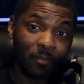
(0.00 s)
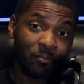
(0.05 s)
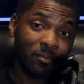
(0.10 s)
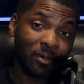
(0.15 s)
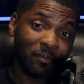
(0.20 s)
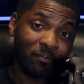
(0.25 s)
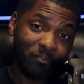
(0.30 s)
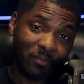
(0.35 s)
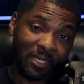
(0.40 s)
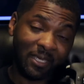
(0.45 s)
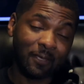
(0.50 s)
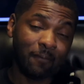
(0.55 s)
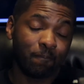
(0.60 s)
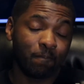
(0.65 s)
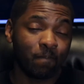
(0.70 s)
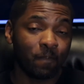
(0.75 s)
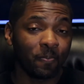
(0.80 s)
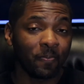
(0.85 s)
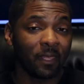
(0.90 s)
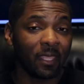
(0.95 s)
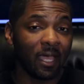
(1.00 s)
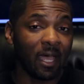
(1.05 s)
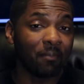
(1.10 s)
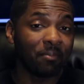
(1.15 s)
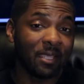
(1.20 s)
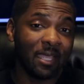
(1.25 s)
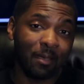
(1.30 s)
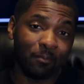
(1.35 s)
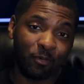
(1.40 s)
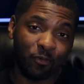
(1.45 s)
But me,
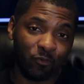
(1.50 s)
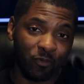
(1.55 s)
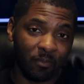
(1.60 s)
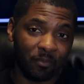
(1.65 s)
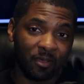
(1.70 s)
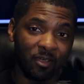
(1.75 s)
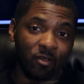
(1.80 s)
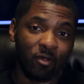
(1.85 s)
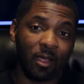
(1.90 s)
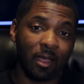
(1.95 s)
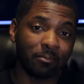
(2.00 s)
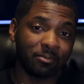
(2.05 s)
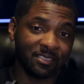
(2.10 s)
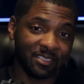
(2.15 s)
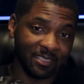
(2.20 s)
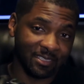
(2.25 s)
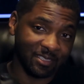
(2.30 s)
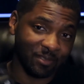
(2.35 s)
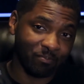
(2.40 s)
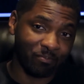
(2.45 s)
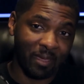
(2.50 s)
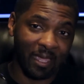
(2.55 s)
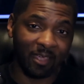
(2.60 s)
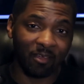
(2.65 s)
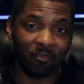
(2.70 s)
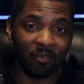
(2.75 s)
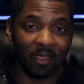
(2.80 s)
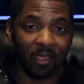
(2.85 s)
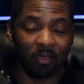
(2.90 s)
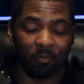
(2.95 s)
I'm coming from a crop sensor
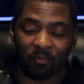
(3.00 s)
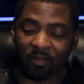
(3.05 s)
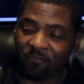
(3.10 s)
background.